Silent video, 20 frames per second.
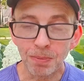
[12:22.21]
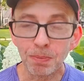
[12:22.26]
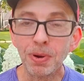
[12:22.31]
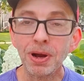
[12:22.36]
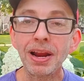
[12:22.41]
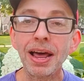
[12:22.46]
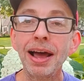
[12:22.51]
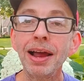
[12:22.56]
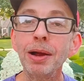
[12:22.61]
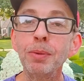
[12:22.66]

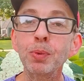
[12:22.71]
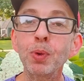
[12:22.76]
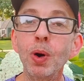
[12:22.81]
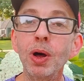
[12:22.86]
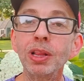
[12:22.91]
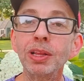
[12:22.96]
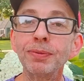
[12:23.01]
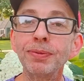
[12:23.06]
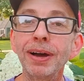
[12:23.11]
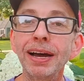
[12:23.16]
But I am
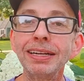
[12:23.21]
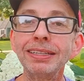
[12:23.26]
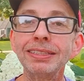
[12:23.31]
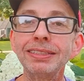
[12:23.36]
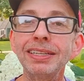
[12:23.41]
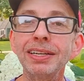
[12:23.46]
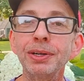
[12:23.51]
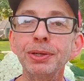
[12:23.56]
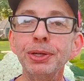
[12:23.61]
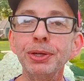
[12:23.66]
qualified
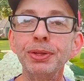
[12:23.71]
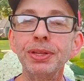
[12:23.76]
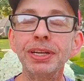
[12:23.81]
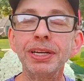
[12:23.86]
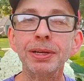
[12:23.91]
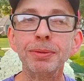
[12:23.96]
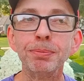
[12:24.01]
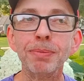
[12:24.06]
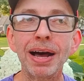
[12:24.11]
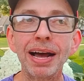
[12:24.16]
to tell you
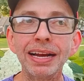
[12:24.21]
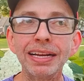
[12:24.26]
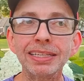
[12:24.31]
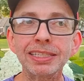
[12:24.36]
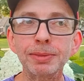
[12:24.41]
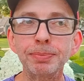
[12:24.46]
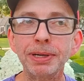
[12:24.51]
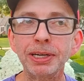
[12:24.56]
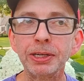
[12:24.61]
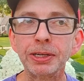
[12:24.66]
that in my
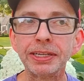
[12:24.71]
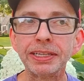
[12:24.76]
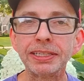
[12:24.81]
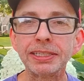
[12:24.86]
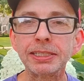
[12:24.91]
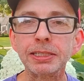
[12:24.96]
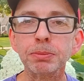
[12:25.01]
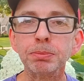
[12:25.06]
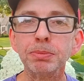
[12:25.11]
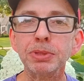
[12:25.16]

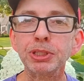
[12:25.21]
experience,